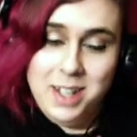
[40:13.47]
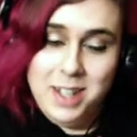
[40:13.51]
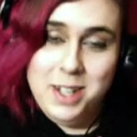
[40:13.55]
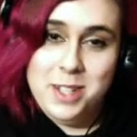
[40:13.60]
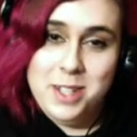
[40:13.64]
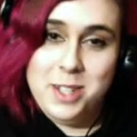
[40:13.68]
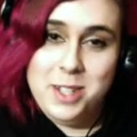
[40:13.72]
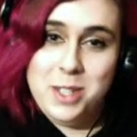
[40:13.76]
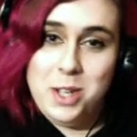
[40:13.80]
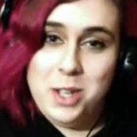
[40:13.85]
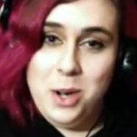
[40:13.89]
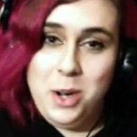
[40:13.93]

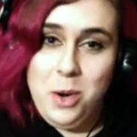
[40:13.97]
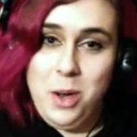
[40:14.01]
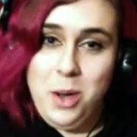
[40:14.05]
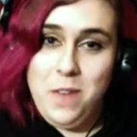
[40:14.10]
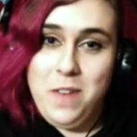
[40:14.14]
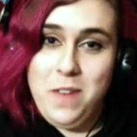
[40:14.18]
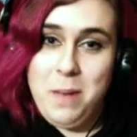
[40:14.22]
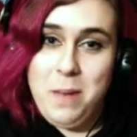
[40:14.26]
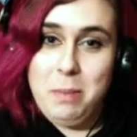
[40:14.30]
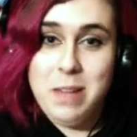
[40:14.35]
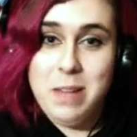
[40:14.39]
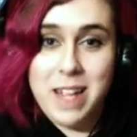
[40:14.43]
So if
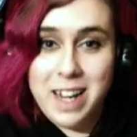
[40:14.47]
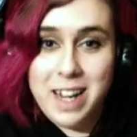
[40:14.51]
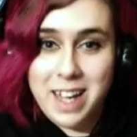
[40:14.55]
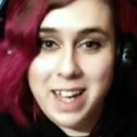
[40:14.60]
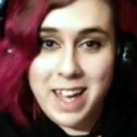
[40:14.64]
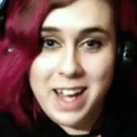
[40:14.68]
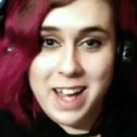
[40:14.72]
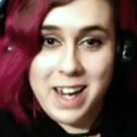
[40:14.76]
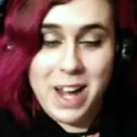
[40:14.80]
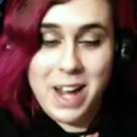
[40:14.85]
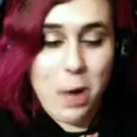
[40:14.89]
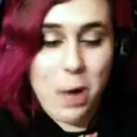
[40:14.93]
I play it
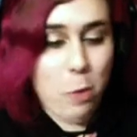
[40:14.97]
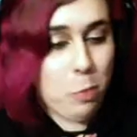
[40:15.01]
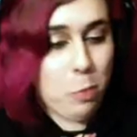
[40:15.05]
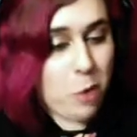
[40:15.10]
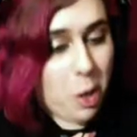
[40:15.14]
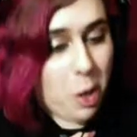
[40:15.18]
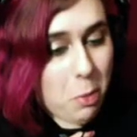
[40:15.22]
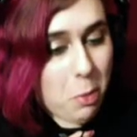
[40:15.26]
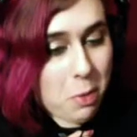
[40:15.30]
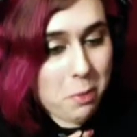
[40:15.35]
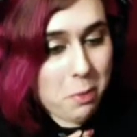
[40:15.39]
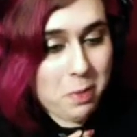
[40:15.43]
again, I'll
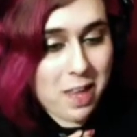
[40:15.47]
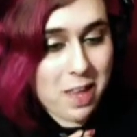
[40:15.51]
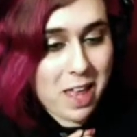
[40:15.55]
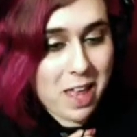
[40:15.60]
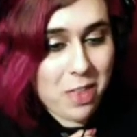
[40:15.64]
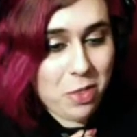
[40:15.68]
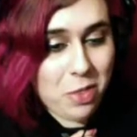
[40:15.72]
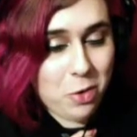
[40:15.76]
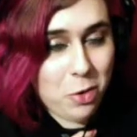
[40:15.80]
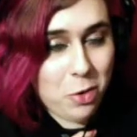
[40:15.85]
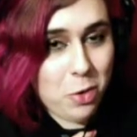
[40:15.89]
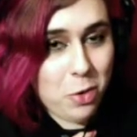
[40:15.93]
probably play it
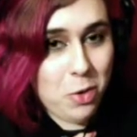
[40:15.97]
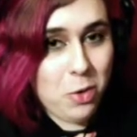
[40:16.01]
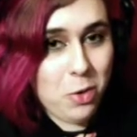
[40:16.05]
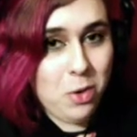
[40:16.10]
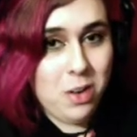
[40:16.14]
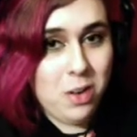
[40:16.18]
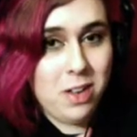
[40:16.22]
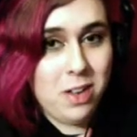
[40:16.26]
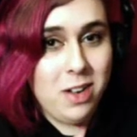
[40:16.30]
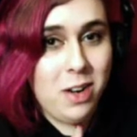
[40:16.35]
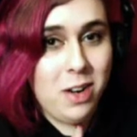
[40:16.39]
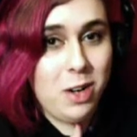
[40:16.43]
through
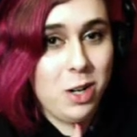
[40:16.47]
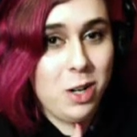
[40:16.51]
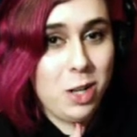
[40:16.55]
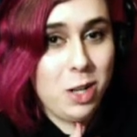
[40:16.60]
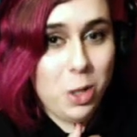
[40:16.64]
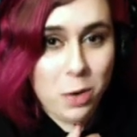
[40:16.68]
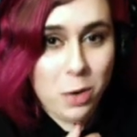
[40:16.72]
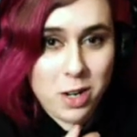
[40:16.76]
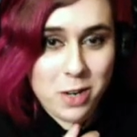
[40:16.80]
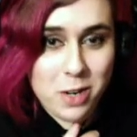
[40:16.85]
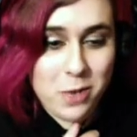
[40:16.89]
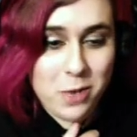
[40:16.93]
on a
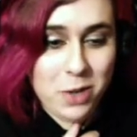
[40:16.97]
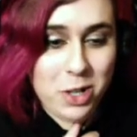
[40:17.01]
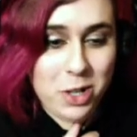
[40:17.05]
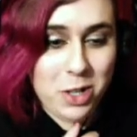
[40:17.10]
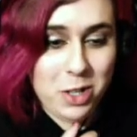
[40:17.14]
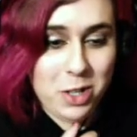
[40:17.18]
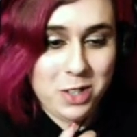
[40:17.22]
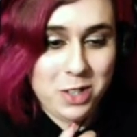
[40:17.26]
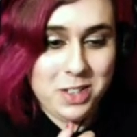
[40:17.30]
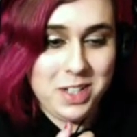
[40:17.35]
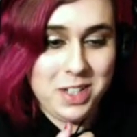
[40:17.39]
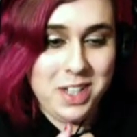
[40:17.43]
lower
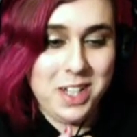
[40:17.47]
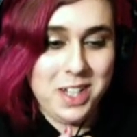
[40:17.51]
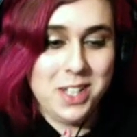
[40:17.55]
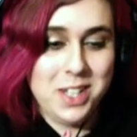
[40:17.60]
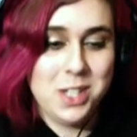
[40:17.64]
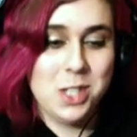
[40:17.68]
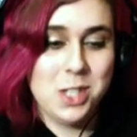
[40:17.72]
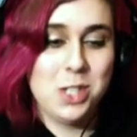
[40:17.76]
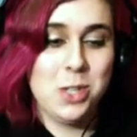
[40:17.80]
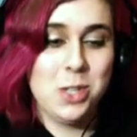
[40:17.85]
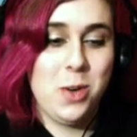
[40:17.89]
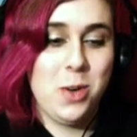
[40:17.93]
difficulty
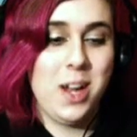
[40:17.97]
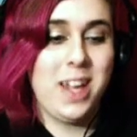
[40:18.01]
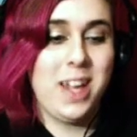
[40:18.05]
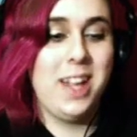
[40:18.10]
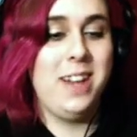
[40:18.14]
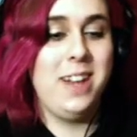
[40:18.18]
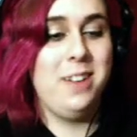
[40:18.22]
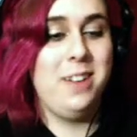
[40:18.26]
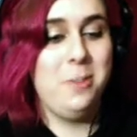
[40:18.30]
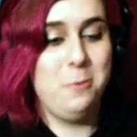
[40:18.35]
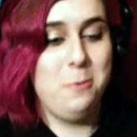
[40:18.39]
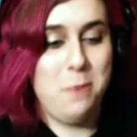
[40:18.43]
just so I
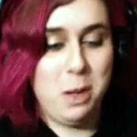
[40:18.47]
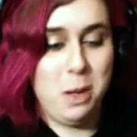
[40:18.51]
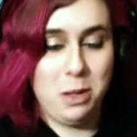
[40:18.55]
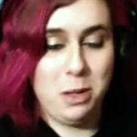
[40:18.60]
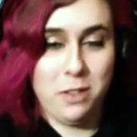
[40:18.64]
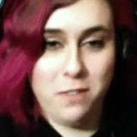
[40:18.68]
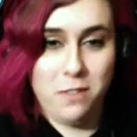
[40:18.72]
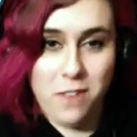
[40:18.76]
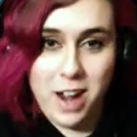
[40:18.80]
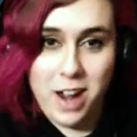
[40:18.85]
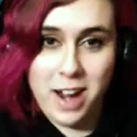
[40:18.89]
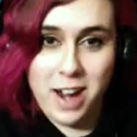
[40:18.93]
can be able
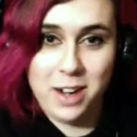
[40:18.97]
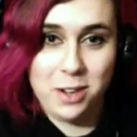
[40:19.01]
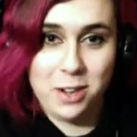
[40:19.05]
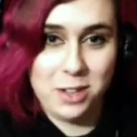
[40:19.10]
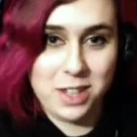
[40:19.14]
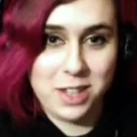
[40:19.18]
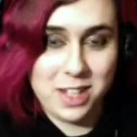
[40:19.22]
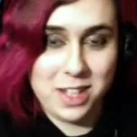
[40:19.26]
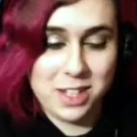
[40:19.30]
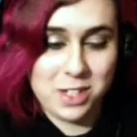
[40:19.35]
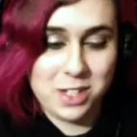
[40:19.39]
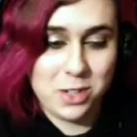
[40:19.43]
to find all
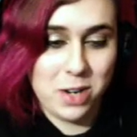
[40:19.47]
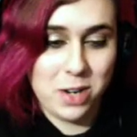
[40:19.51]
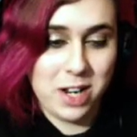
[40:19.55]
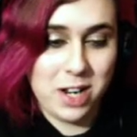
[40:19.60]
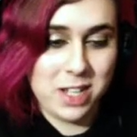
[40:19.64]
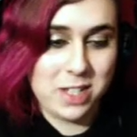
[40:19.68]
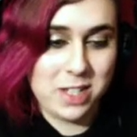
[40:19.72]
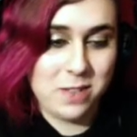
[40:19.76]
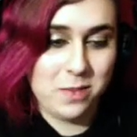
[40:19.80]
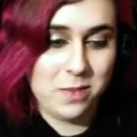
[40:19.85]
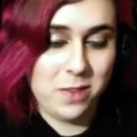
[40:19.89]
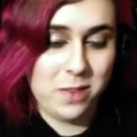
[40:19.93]
the Easter
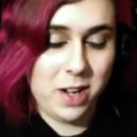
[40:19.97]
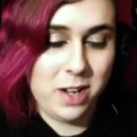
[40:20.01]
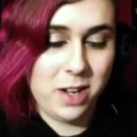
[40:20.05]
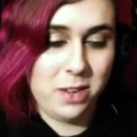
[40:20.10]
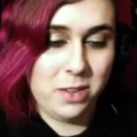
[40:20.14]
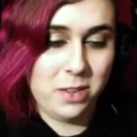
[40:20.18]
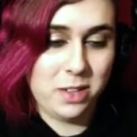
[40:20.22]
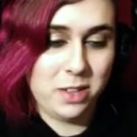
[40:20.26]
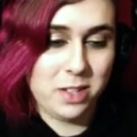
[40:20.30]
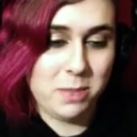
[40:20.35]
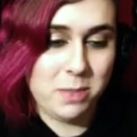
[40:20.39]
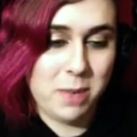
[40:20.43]
eggs and find all
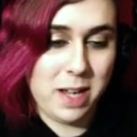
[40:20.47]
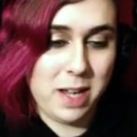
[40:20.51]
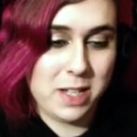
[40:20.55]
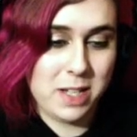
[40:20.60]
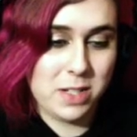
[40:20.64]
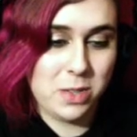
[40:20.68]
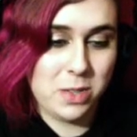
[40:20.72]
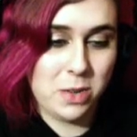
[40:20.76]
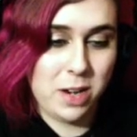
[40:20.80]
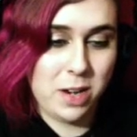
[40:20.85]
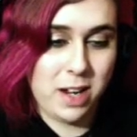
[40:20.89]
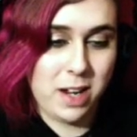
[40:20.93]
this
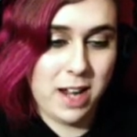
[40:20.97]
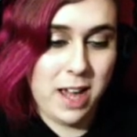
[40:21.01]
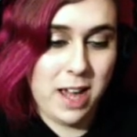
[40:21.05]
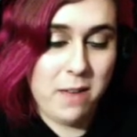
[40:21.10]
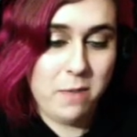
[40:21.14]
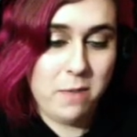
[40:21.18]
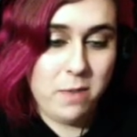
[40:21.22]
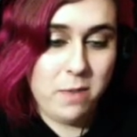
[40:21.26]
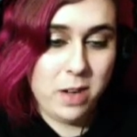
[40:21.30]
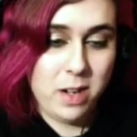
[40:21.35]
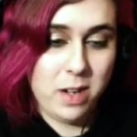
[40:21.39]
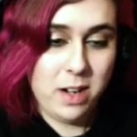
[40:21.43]
backstory and have
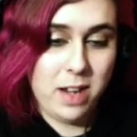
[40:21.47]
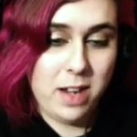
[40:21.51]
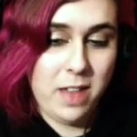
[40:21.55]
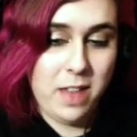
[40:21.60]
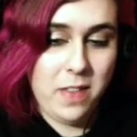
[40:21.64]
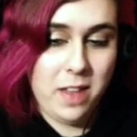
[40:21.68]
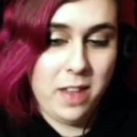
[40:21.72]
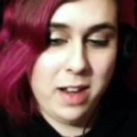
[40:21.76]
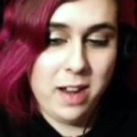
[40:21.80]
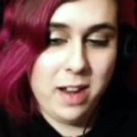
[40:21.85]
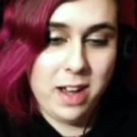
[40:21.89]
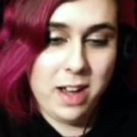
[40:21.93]
fun. And
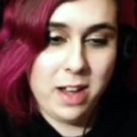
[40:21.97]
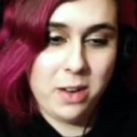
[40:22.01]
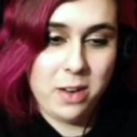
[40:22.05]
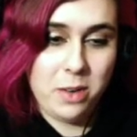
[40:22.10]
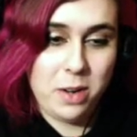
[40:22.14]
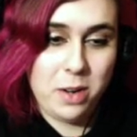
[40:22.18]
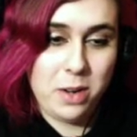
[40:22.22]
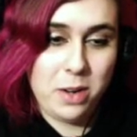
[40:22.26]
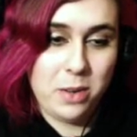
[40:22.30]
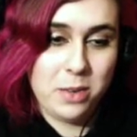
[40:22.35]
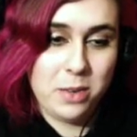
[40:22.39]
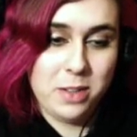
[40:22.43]
then I don't
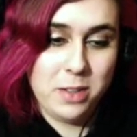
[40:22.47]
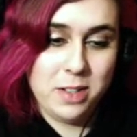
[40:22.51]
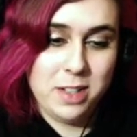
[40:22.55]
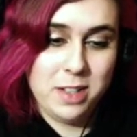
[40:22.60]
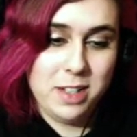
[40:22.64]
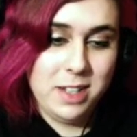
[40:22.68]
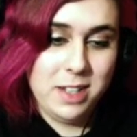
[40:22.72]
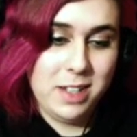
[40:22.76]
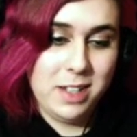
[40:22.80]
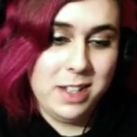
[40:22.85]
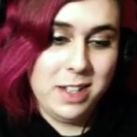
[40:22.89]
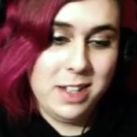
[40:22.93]
know.
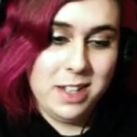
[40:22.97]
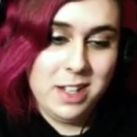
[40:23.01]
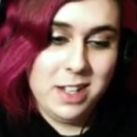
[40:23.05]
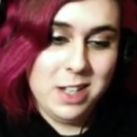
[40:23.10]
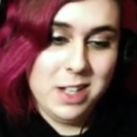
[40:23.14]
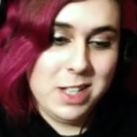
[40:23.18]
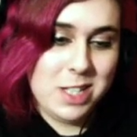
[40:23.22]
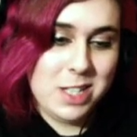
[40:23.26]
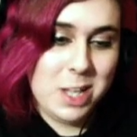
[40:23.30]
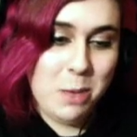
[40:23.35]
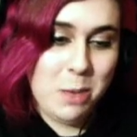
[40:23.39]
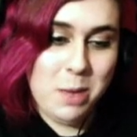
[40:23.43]

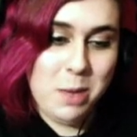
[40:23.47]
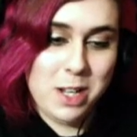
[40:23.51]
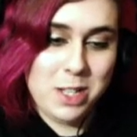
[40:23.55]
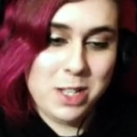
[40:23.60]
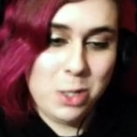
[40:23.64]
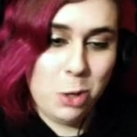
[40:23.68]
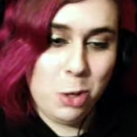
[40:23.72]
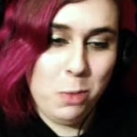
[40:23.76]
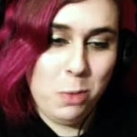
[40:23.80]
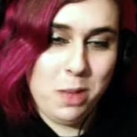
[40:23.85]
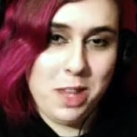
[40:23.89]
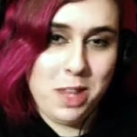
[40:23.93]
Somebody
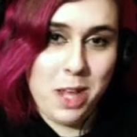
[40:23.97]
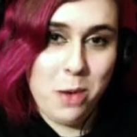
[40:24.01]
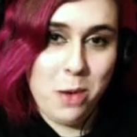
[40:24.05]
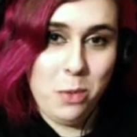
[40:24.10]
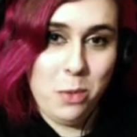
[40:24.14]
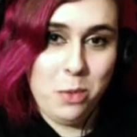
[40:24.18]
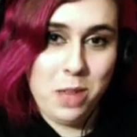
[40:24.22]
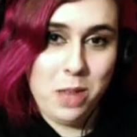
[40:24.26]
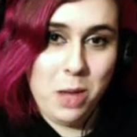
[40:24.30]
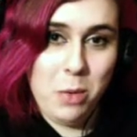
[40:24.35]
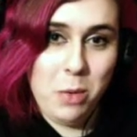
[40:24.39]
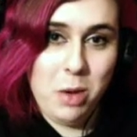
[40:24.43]
told me they,
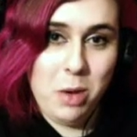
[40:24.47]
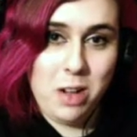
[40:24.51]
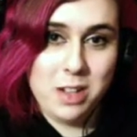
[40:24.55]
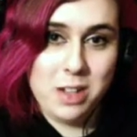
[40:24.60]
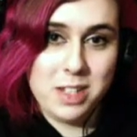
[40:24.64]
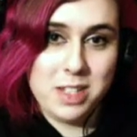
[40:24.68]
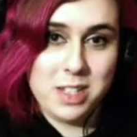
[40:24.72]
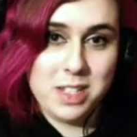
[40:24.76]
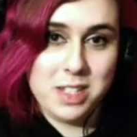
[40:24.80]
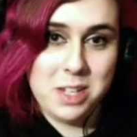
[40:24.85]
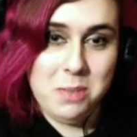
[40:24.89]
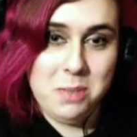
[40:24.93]
they want
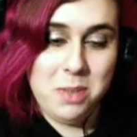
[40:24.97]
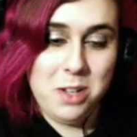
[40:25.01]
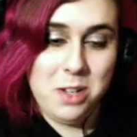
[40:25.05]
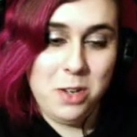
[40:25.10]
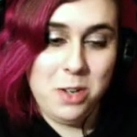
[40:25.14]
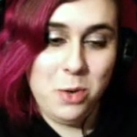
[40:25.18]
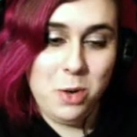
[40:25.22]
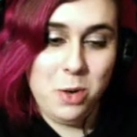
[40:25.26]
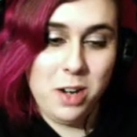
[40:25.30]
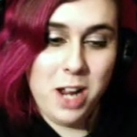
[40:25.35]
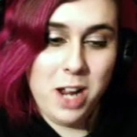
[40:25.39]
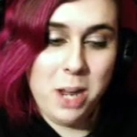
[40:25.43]
to see me
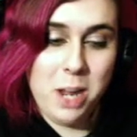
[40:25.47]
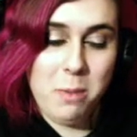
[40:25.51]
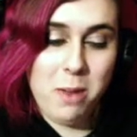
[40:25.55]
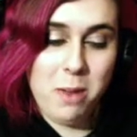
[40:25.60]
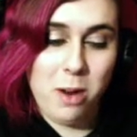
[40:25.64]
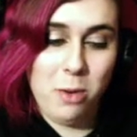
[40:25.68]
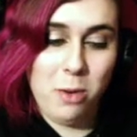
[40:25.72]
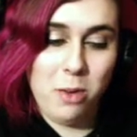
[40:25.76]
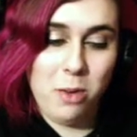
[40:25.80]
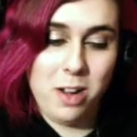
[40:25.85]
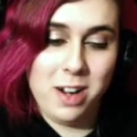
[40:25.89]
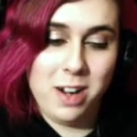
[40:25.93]
do a
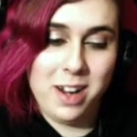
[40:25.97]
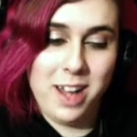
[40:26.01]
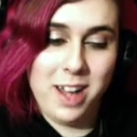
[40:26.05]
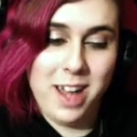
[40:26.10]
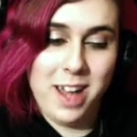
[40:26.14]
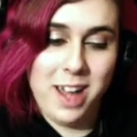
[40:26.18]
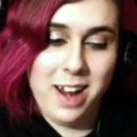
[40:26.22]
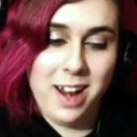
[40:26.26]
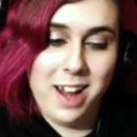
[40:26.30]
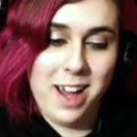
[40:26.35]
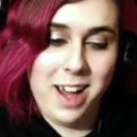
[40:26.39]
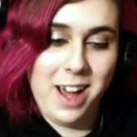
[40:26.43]
nightmare run,
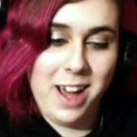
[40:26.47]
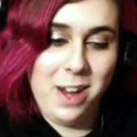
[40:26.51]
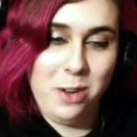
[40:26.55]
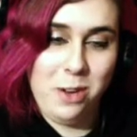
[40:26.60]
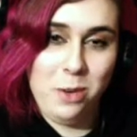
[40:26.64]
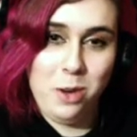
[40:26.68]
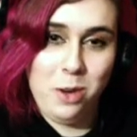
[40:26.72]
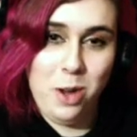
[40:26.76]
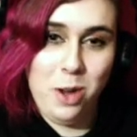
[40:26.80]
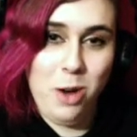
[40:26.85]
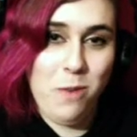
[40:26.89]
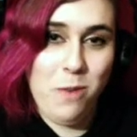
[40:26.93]
and I
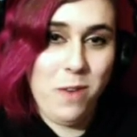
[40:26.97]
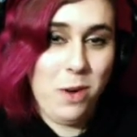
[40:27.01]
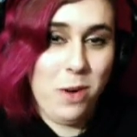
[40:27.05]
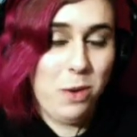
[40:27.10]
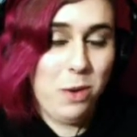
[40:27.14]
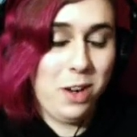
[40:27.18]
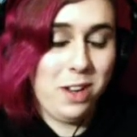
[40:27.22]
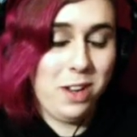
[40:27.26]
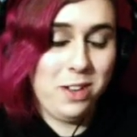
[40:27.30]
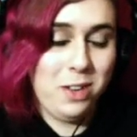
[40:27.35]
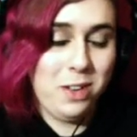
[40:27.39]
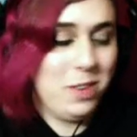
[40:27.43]
don't know if I
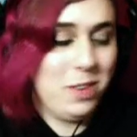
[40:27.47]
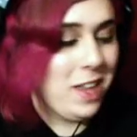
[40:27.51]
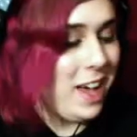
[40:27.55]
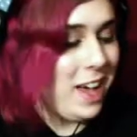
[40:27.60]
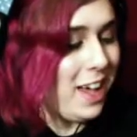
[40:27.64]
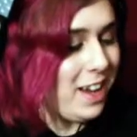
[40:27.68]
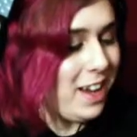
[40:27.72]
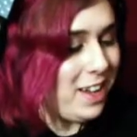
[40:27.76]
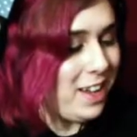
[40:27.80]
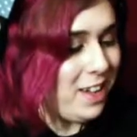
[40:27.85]
want to do that.